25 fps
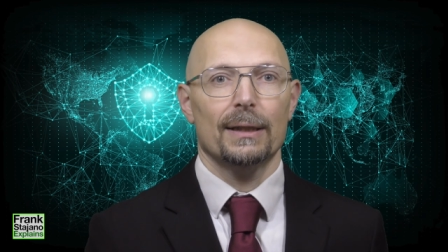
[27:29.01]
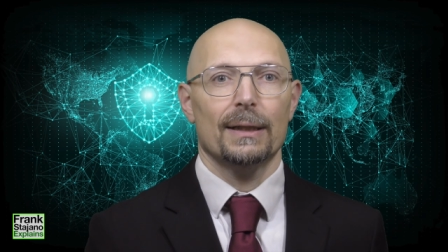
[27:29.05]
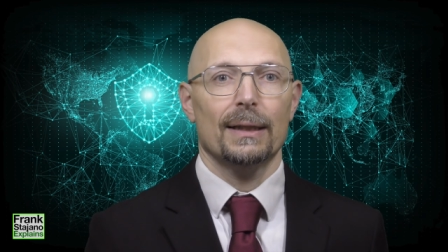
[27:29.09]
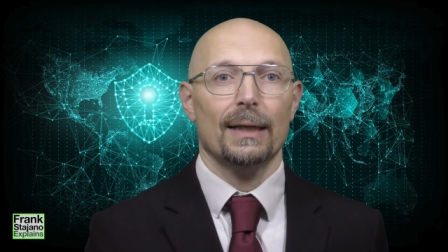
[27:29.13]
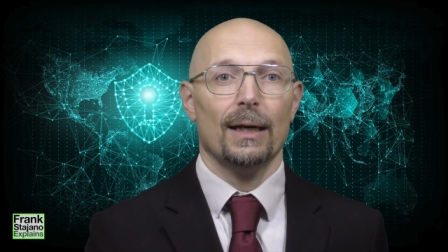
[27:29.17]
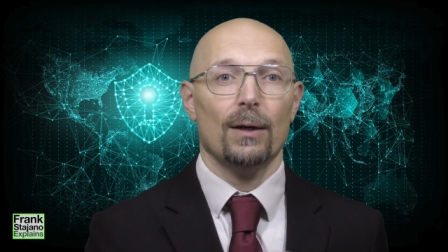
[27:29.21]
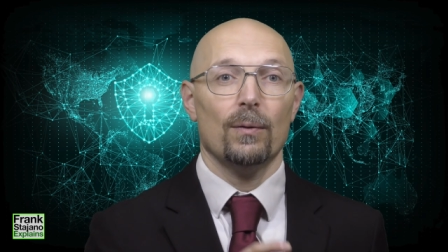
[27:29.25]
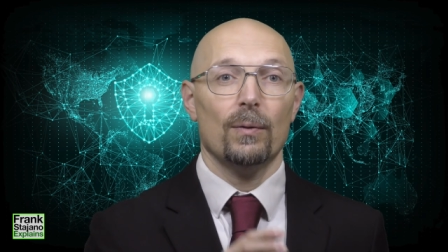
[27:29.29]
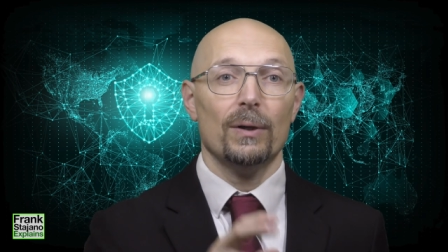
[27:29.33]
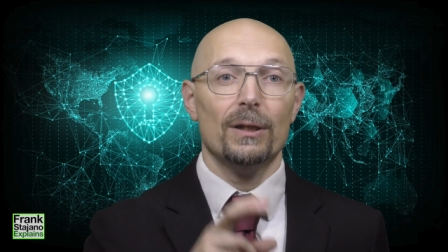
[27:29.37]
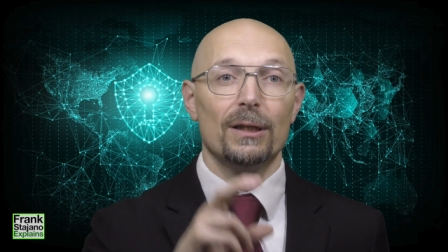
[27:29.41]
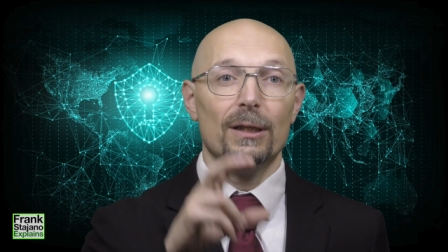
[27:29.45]

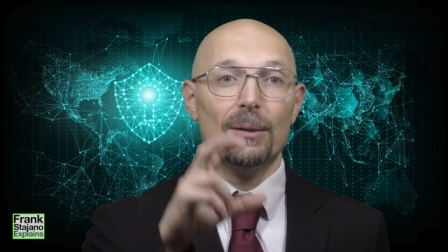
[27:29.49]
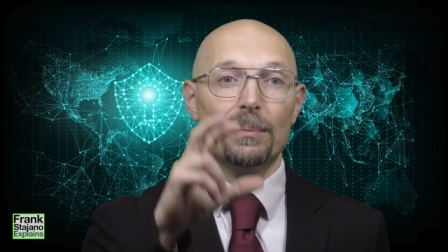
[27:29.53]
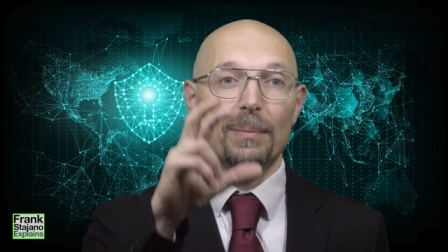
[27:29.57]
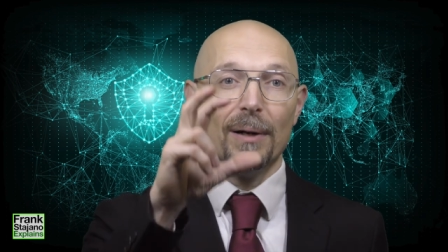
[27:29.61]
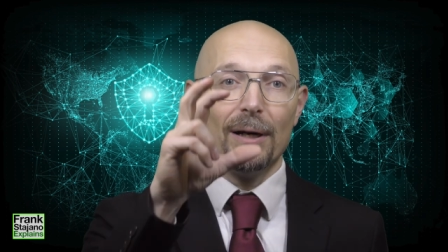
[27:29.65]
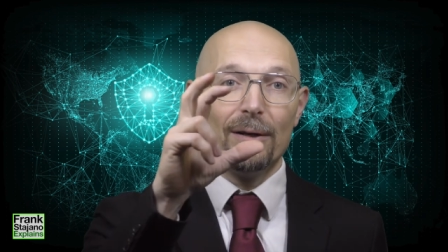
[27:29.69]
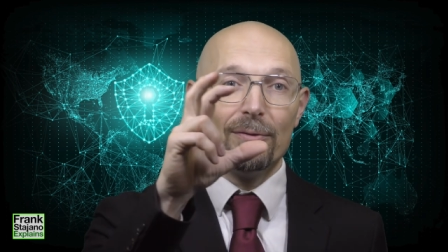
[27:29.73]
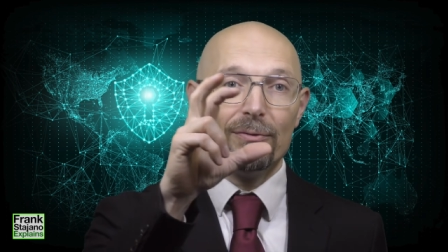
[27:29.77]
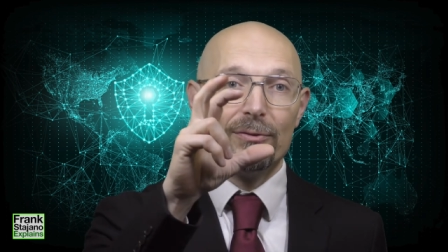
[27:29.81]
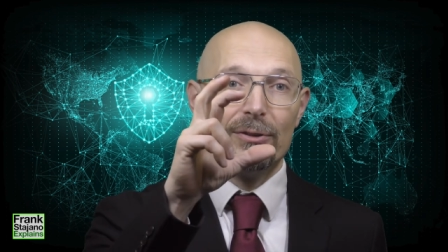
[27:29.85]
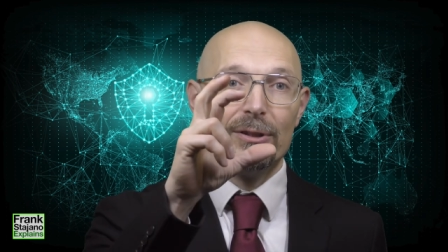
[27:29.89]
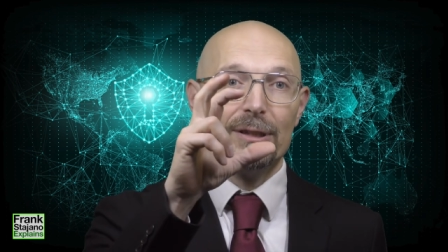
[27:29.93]
Now when the
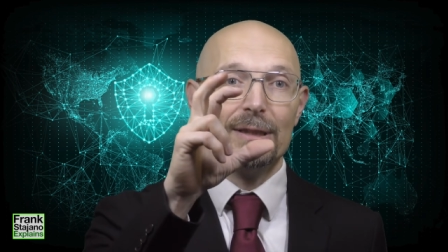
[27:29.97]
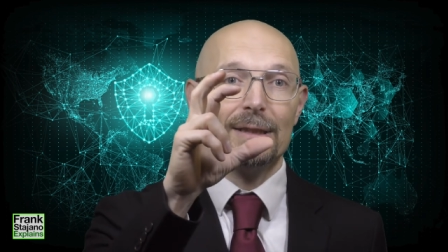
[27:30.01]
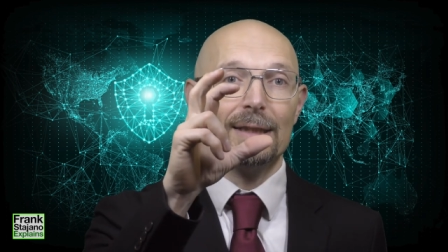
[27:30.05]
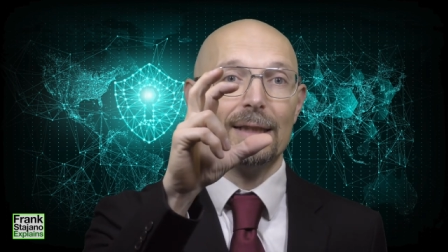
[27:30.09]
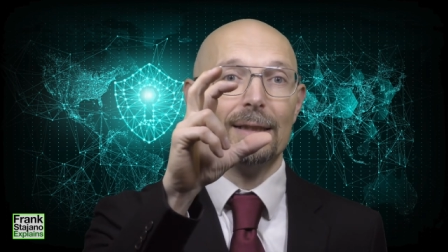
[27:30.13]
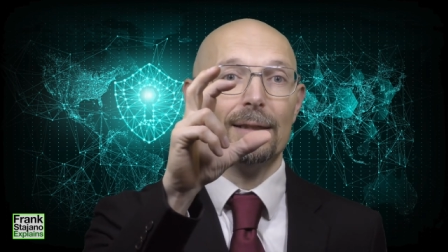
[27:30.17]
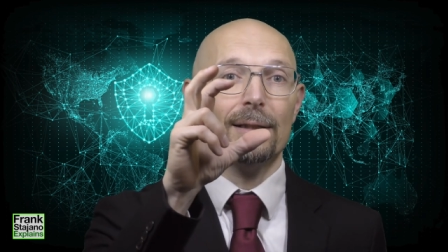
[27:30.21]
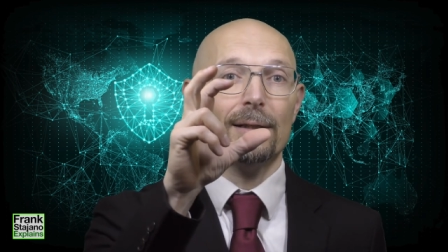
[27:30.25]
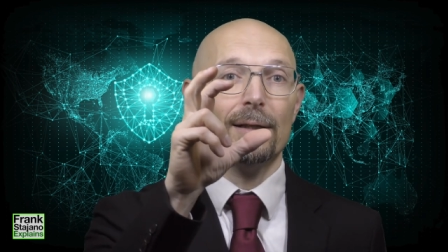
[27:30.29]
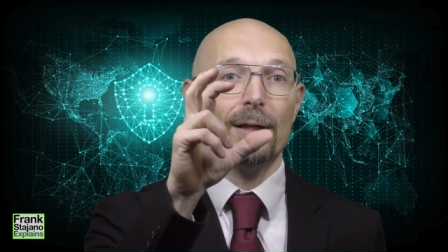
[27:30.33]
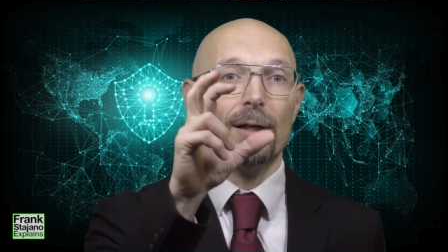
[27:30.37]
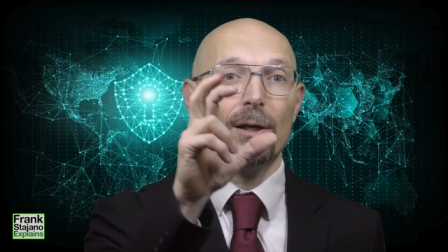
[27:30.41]
buffer is
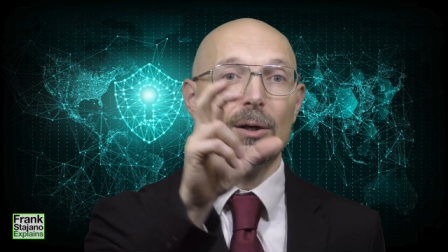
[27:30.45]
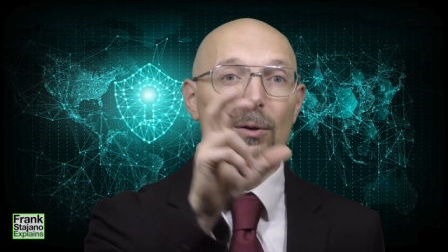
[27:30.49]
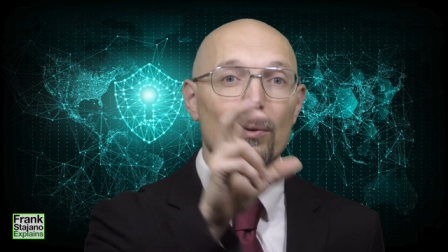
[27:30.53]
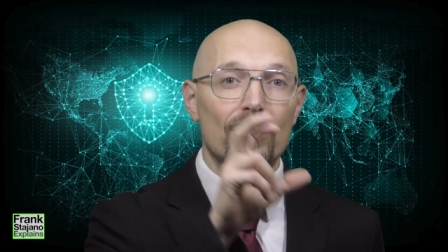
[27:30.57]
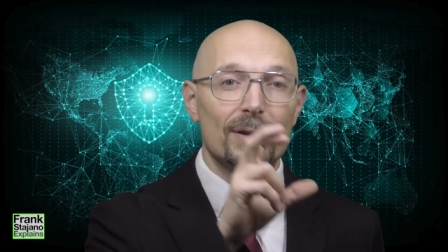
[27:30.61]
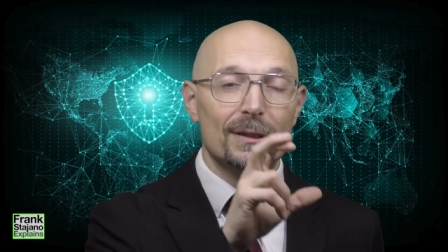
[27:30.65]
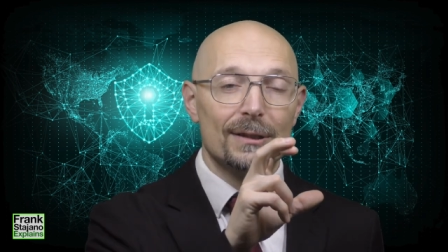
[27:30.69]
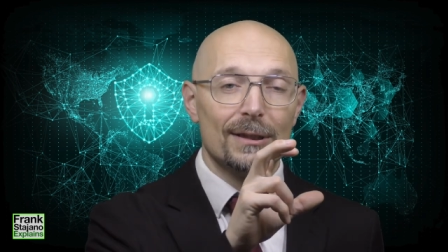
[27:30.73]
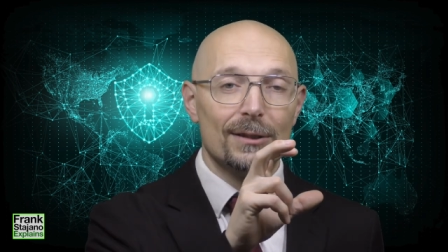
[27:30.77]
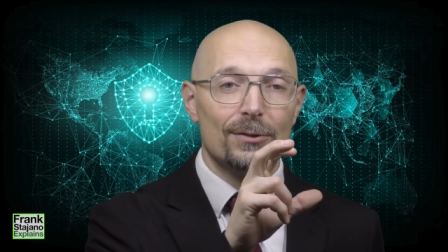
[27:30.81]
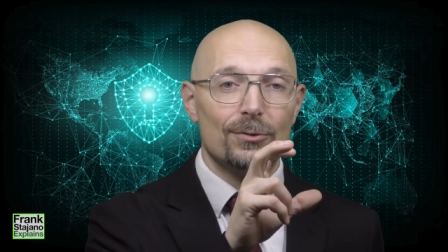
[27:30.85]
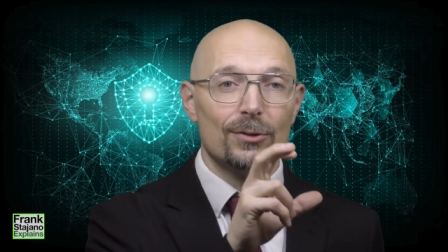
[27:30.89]
at the
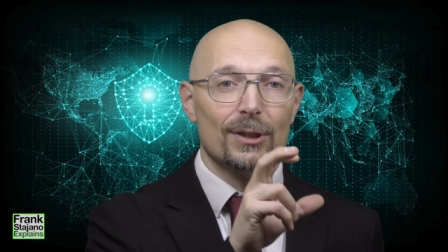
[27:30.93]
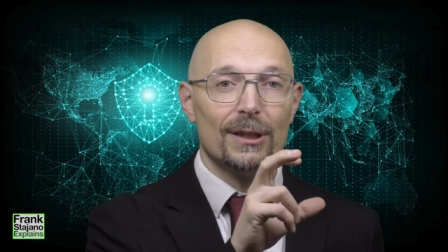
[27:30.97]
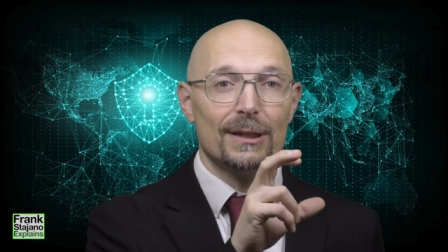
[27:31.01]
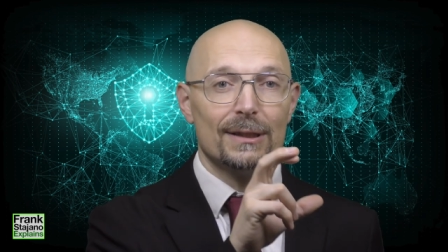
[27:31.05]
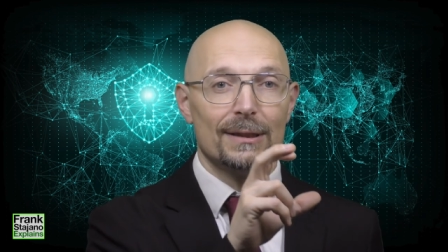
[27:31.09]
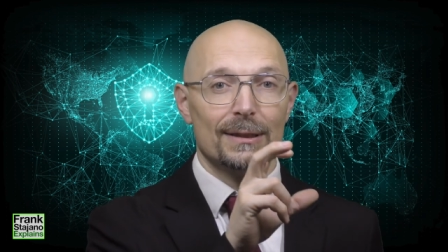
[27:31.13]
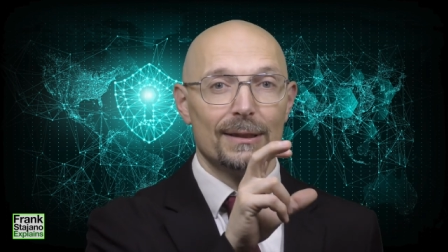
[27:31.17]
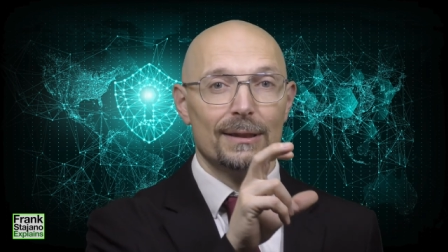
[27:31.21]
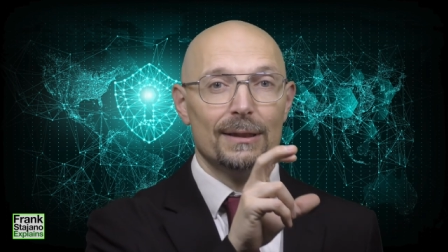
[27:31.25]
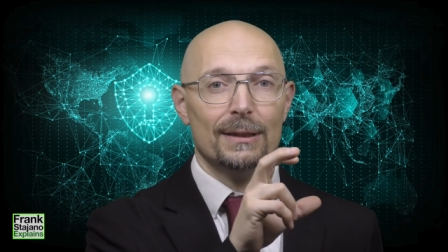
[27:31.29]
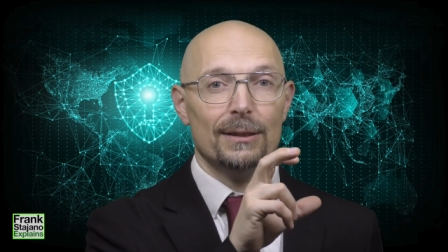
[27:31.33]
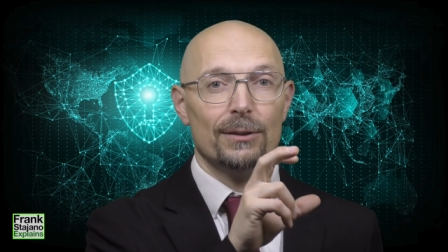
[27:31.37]
lowest
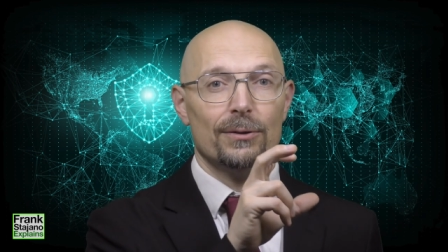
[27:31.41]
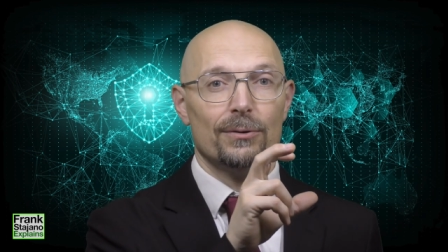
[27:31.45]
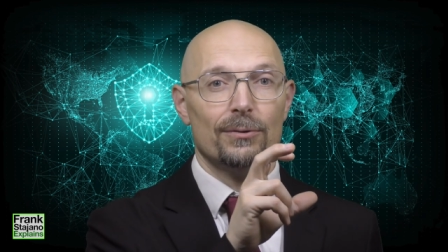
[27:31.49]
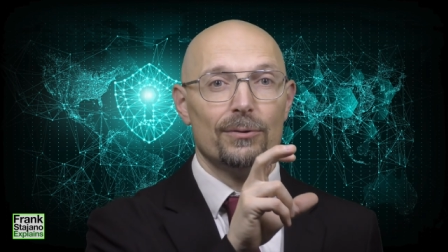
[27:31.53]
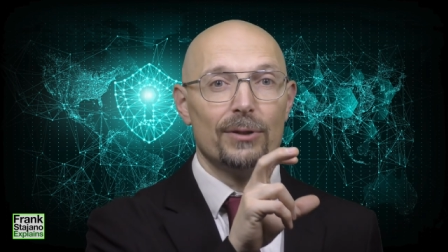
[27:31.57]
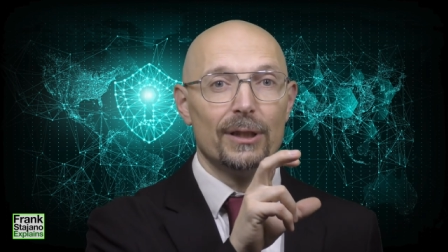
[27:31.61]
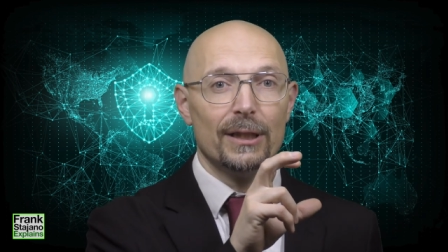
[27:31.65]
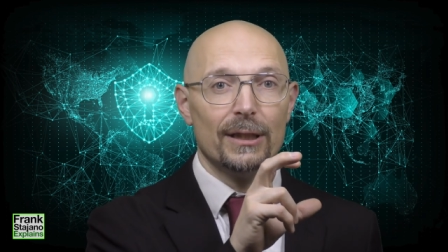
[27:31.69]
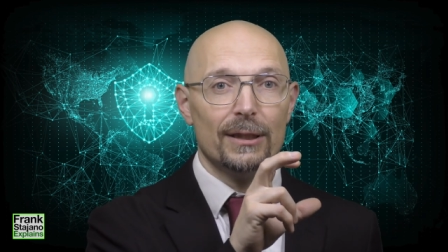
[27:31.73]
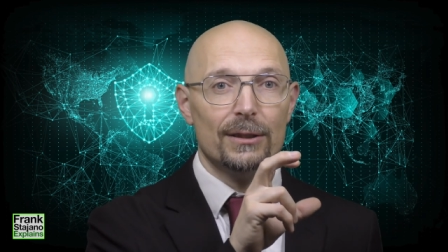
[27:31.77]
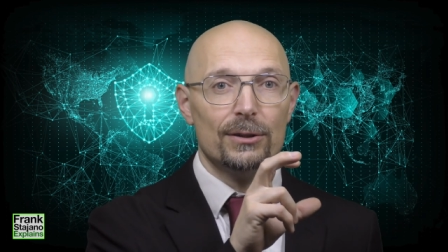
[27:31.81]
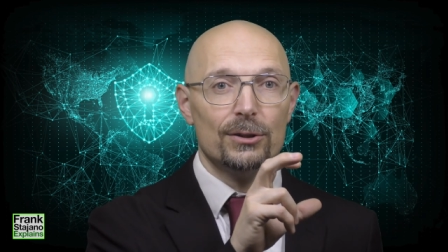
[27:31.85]
address in your
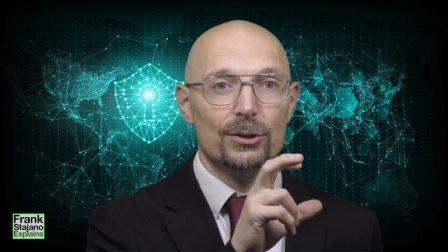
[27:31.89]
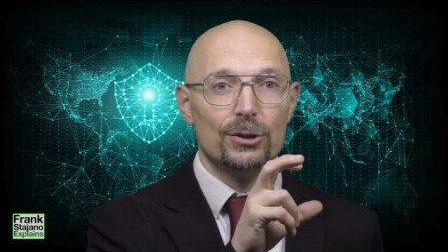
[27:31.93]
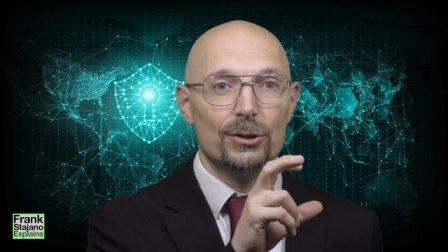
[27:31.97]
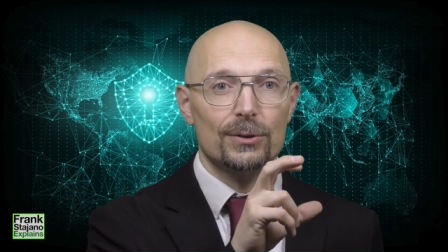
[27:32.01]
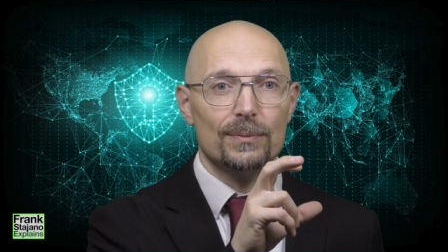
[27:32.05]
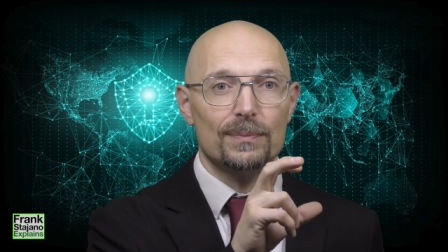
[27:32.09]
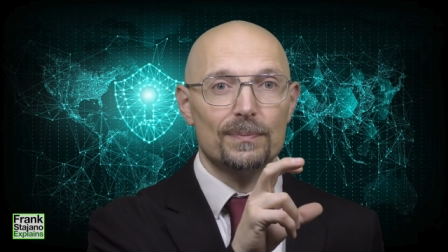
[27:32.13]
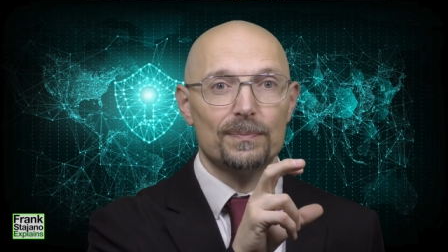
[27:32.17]
range,